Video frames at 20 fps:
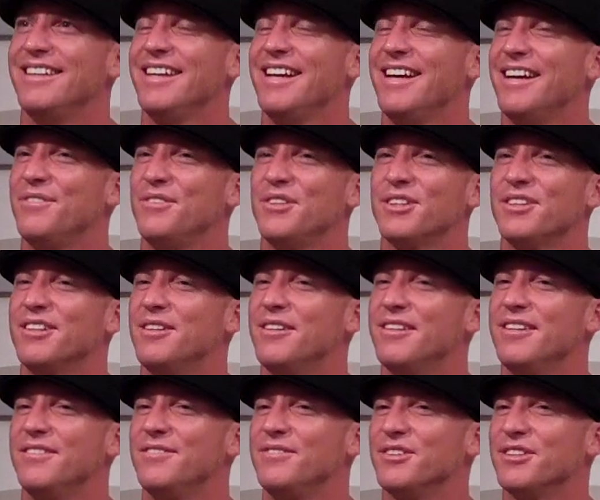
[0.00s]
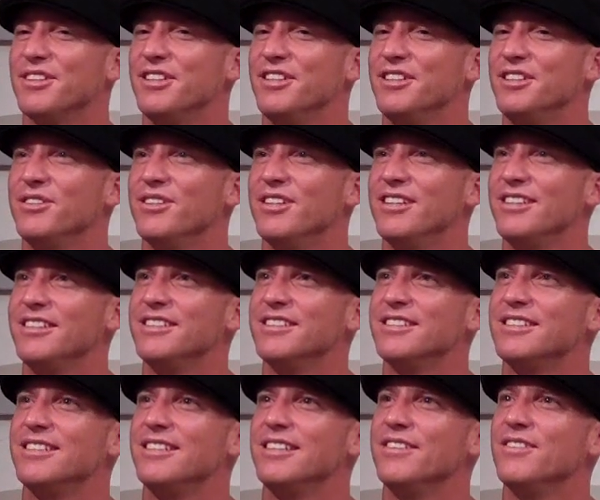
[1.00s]
Yeah, if you're gonna if you're gonna do it, at
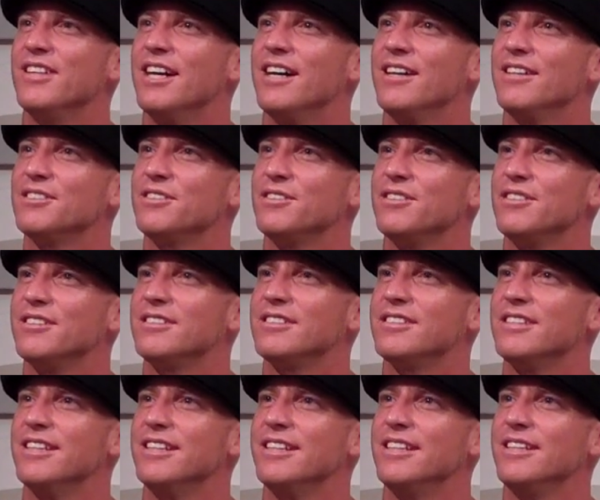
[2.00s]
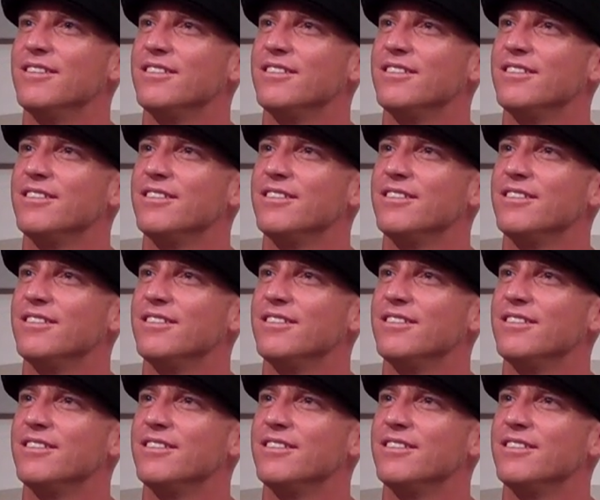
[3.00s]
least leave it out so the city